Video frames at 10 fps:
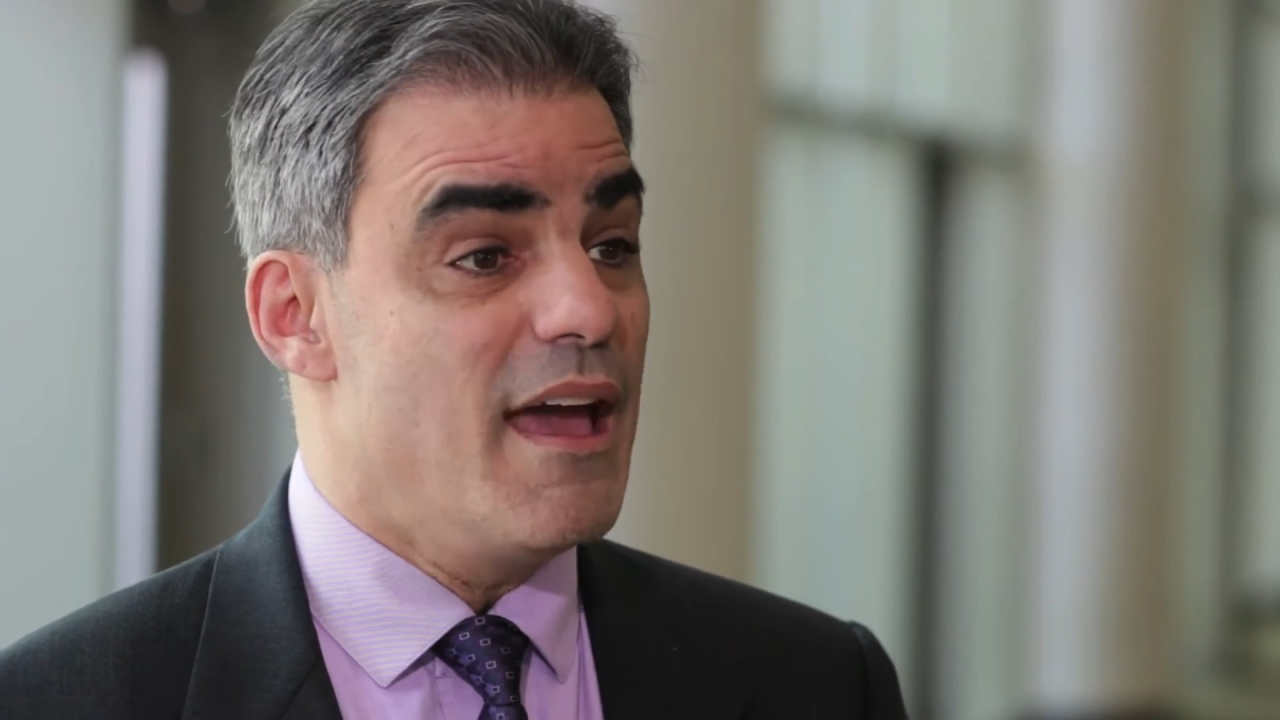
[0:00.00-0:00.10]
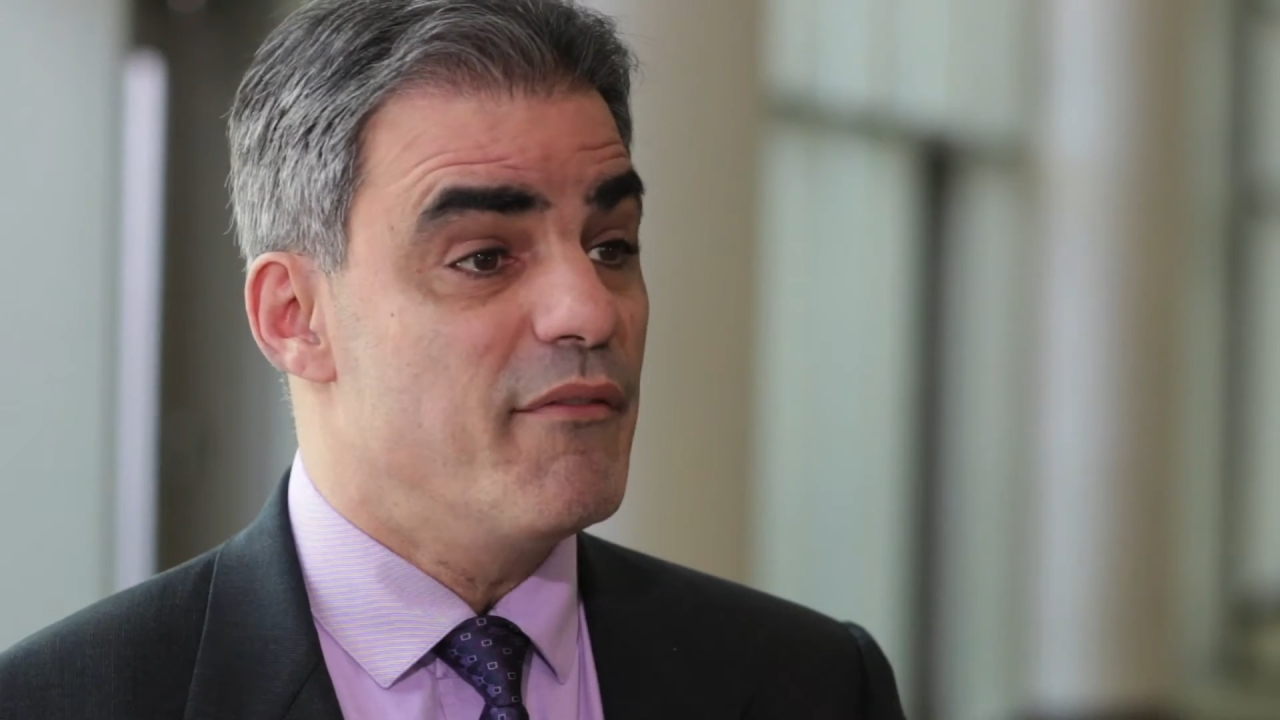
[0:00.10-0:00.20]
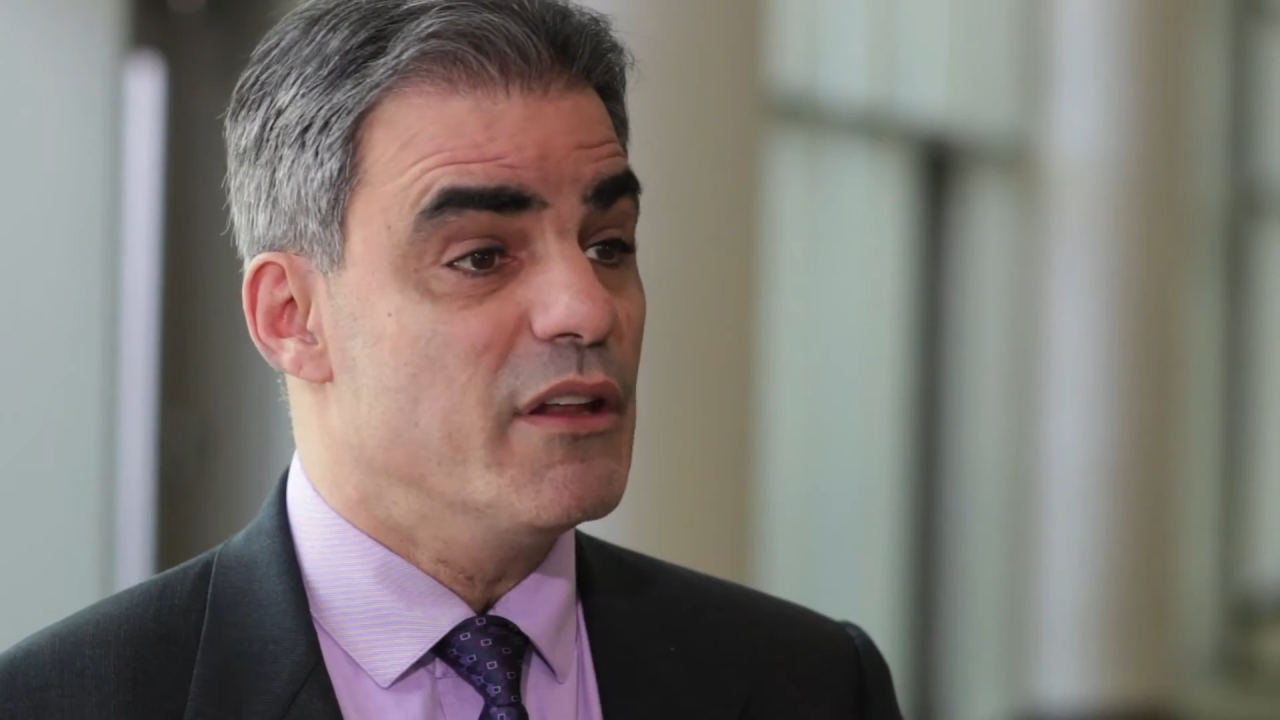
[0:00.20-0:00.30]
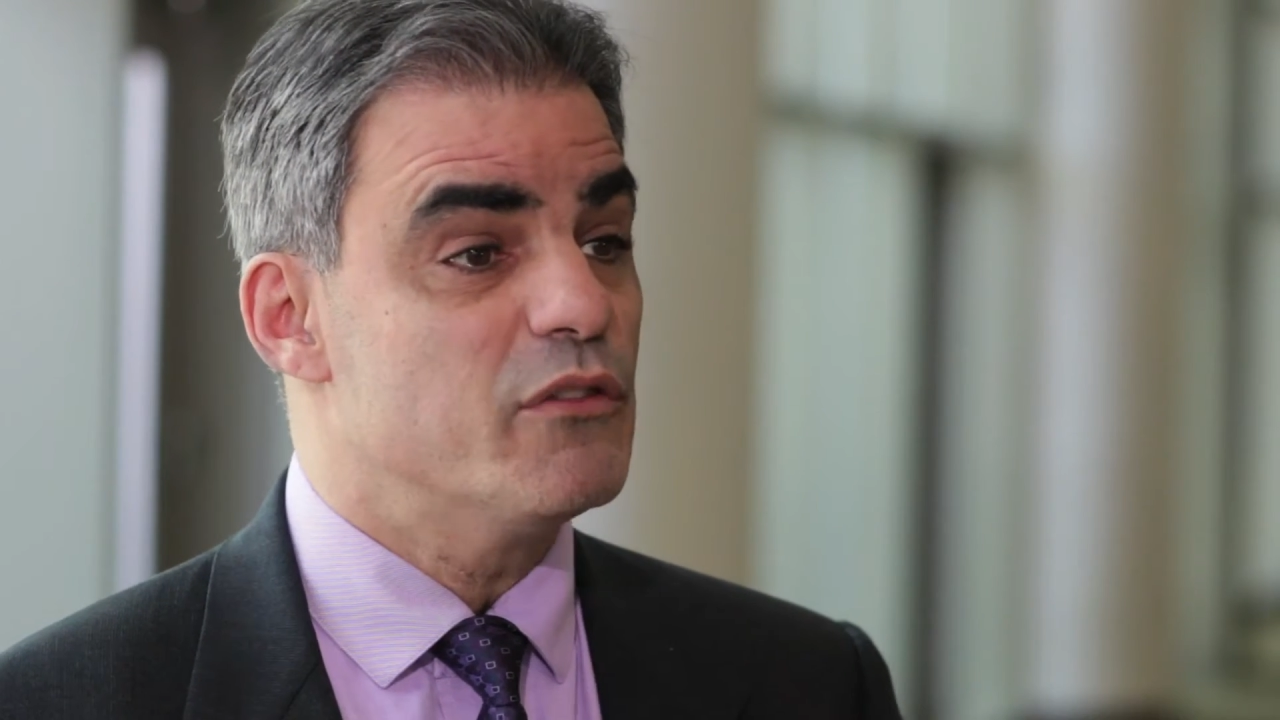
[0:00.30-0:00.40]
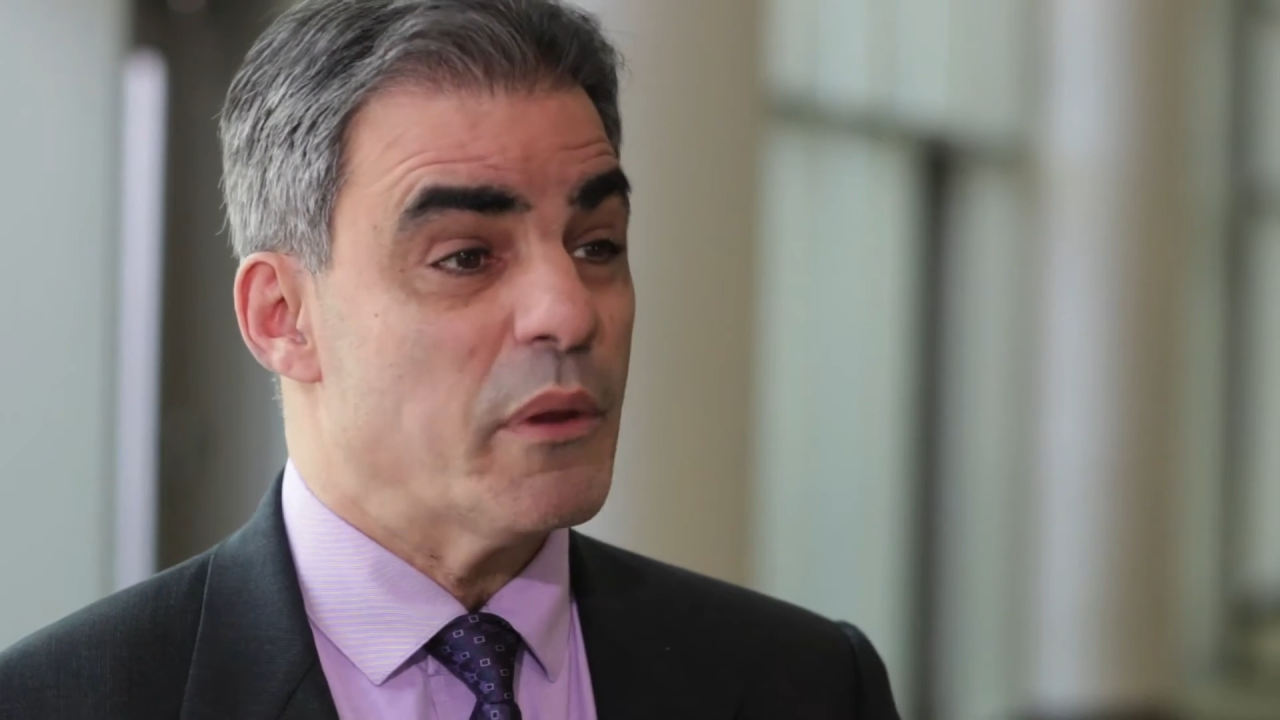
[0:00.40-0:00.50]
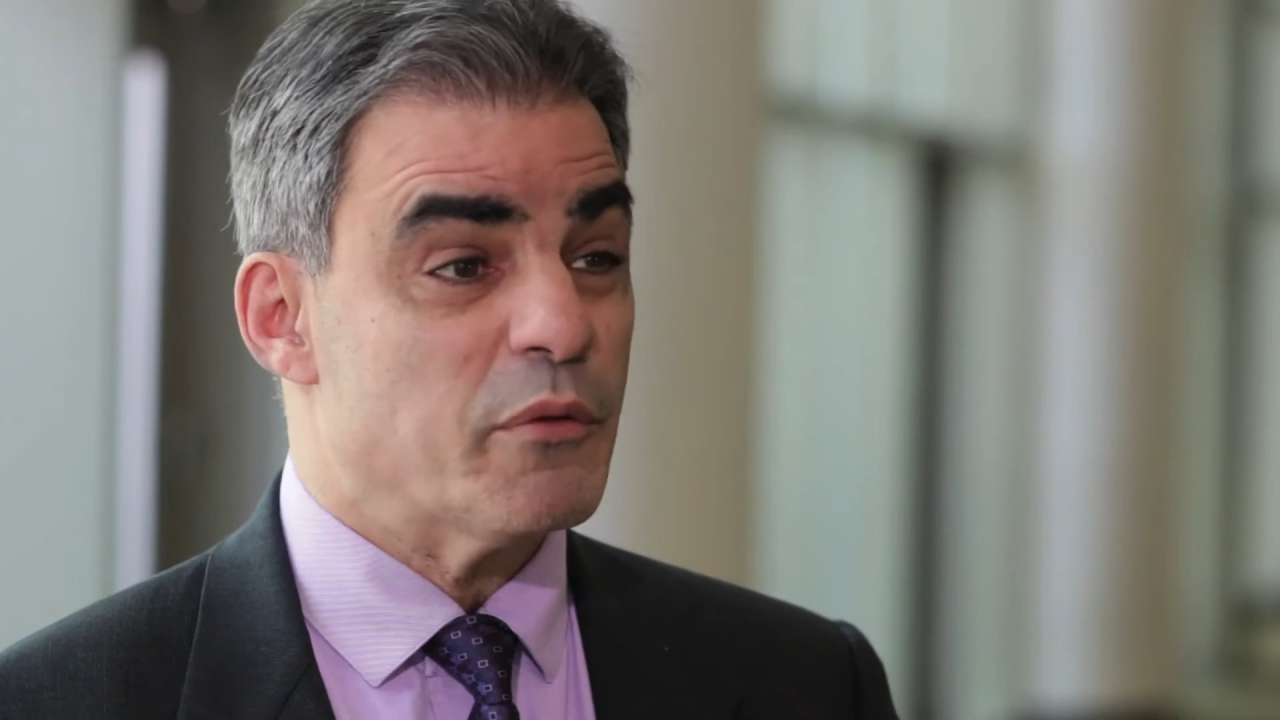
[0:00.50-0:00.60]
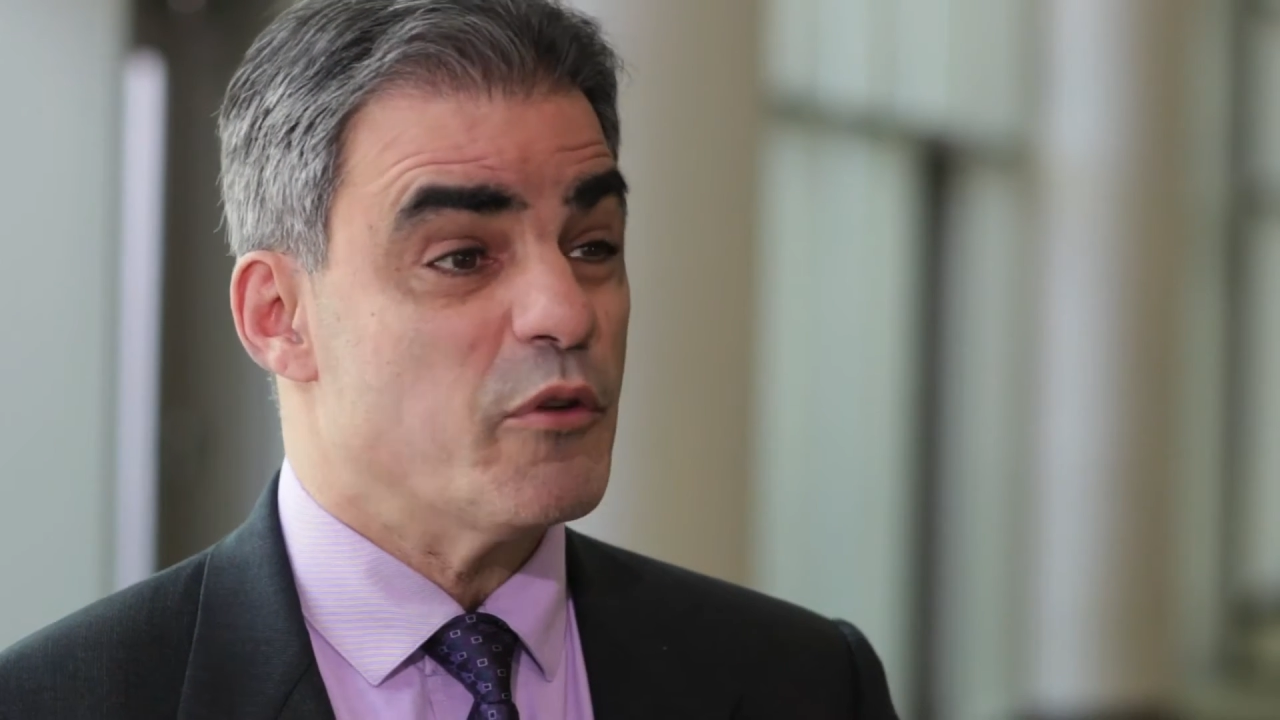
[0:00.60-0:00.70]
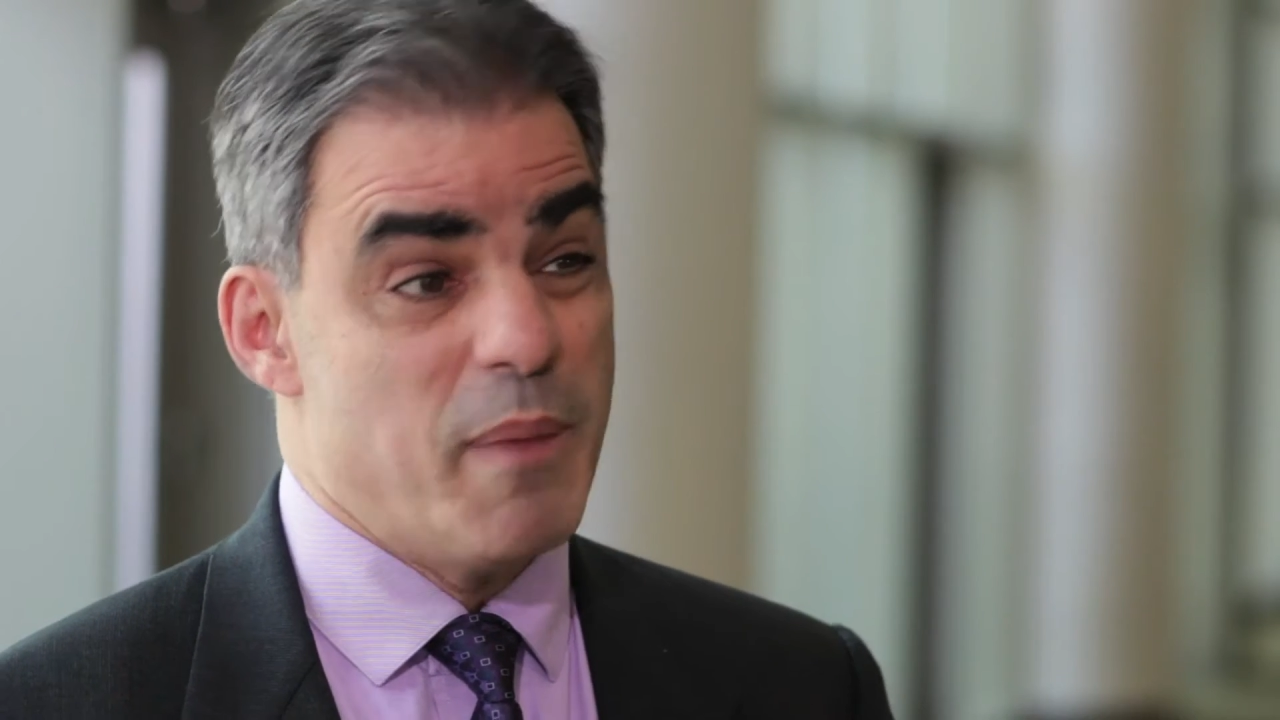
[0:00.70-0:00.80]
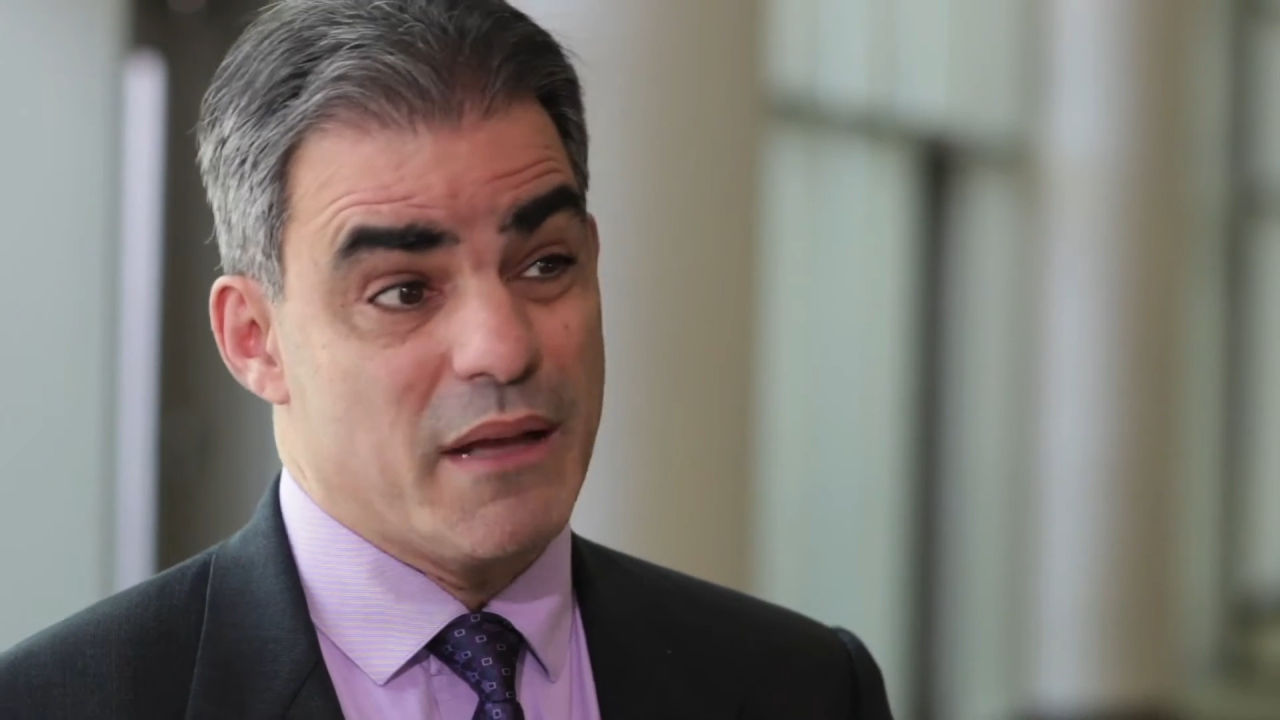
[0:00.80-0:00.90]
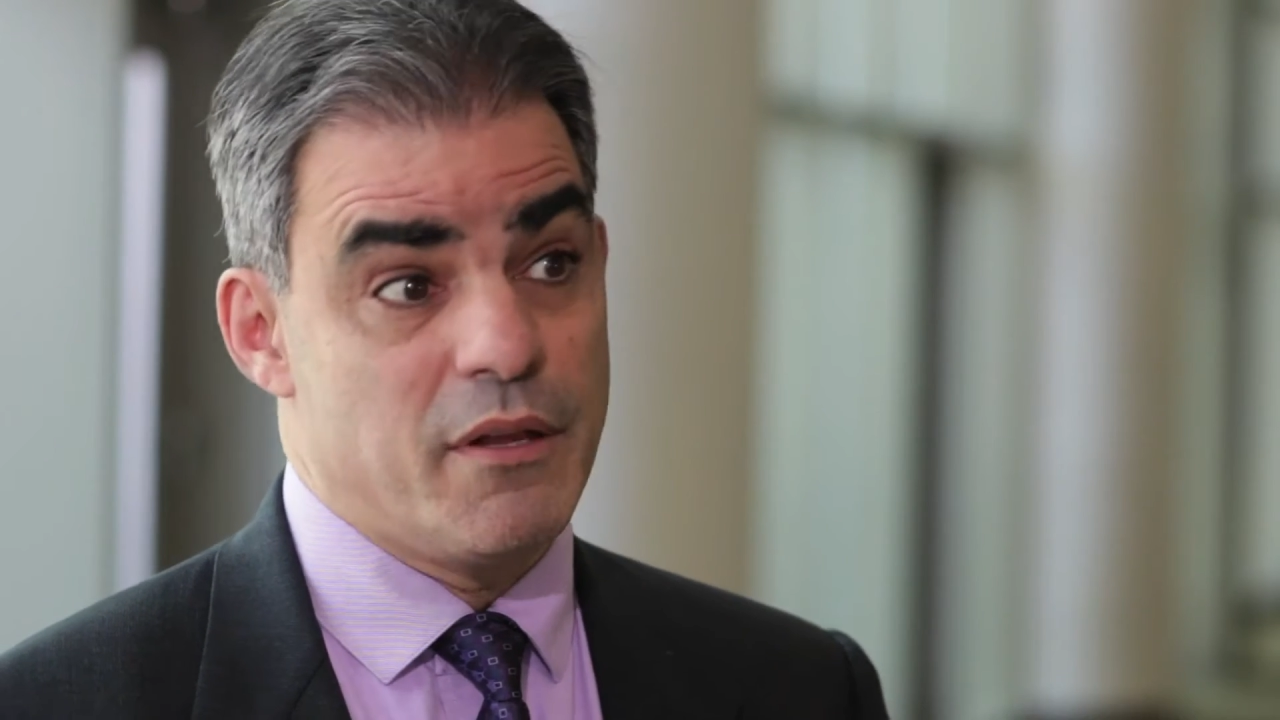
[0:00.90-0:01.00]
evidence with
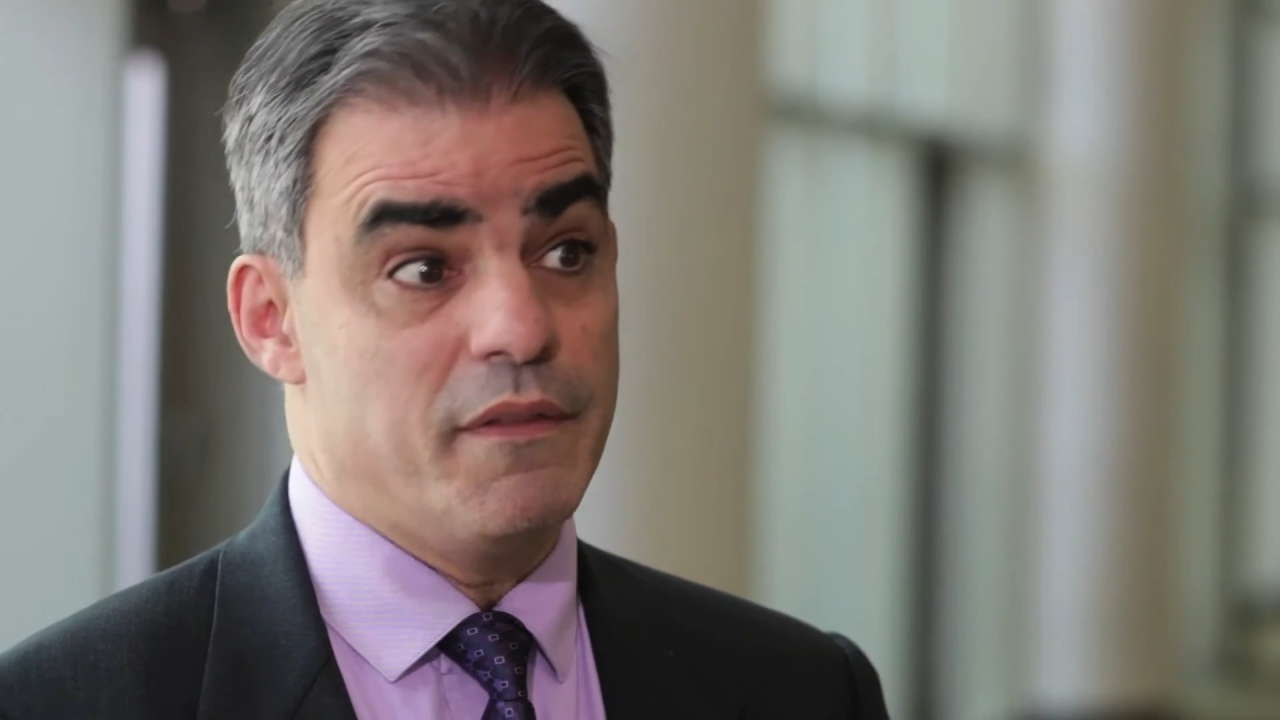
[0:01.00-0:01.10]
respect